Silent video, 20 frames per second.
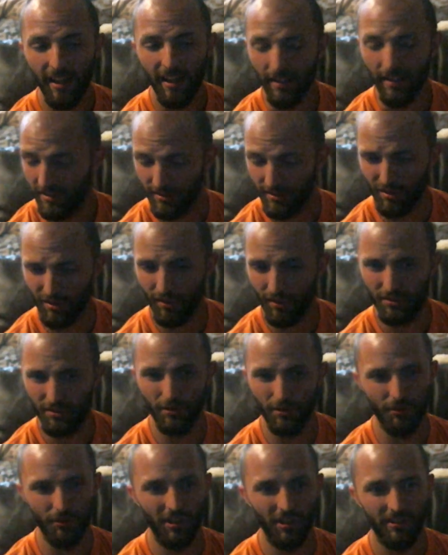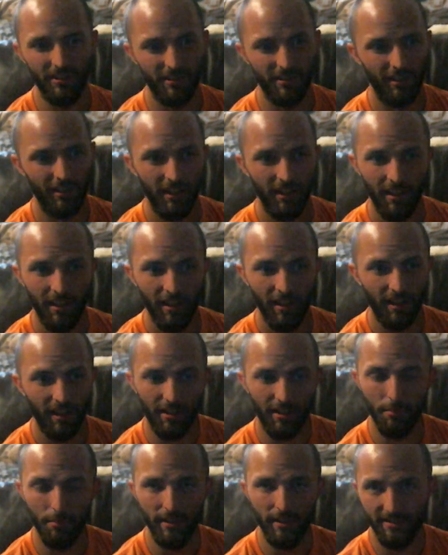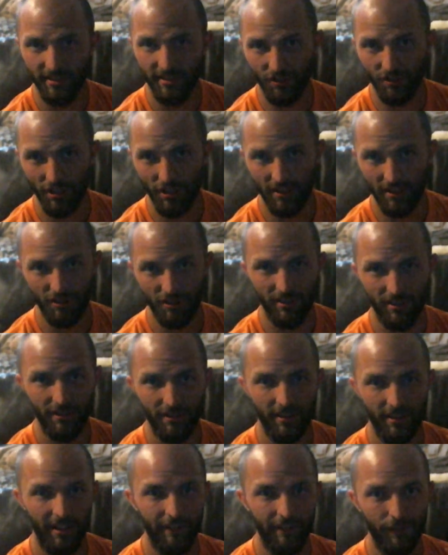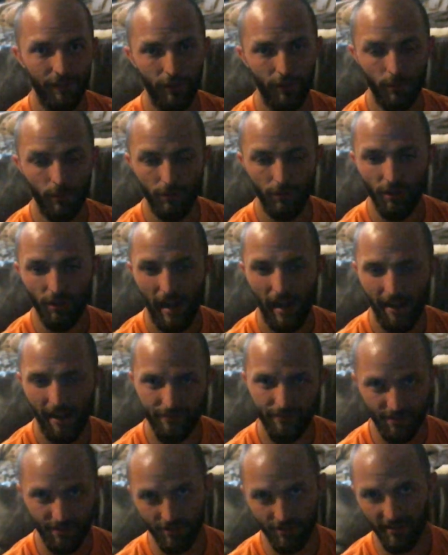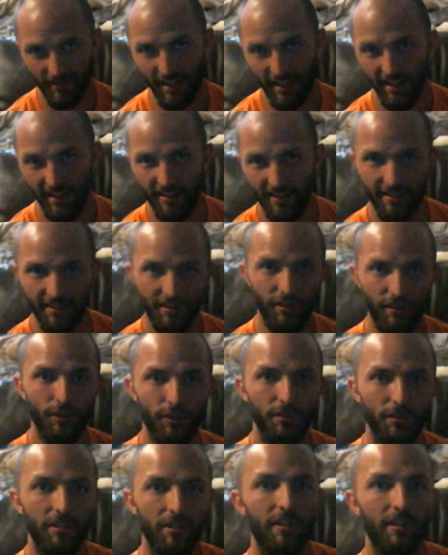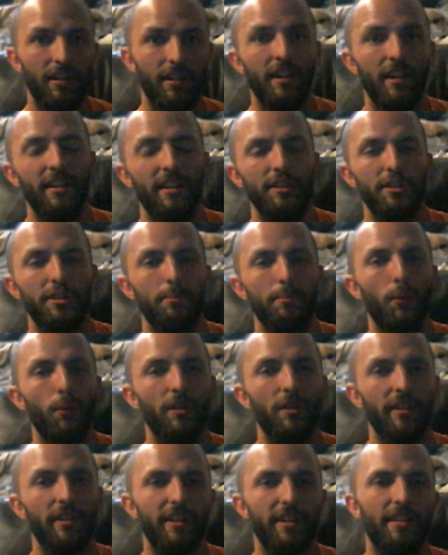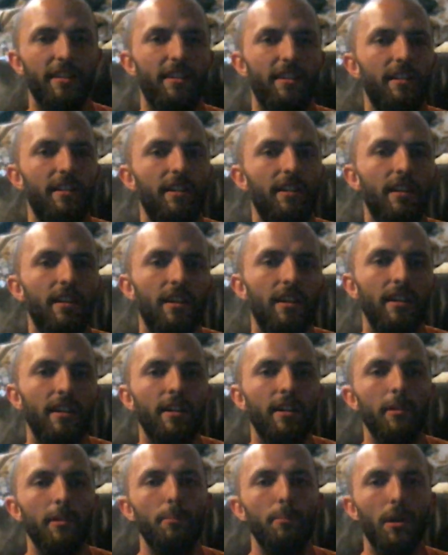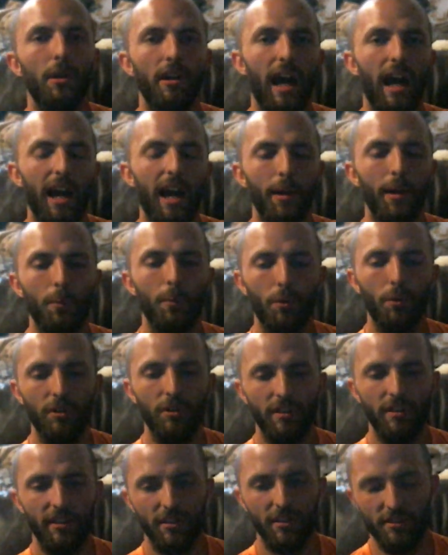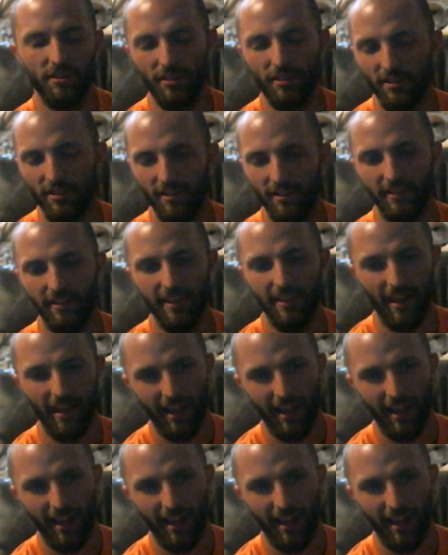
and this is also just a complete suggestion, I have no graphs or data to support it, but I would assert